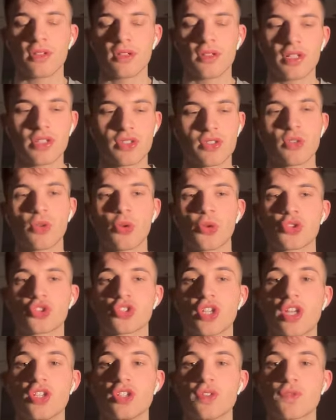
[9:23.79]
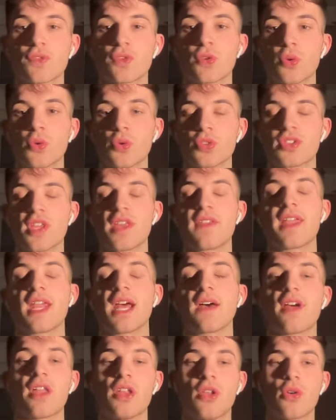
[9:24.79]
and as laws change, of course, they
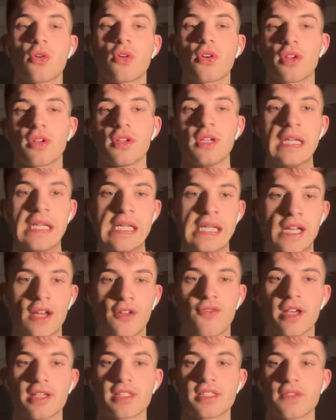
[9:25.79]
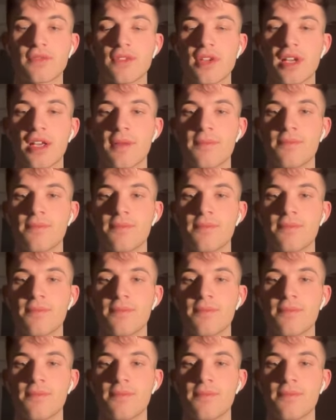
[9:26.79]
then have that knock-on effect of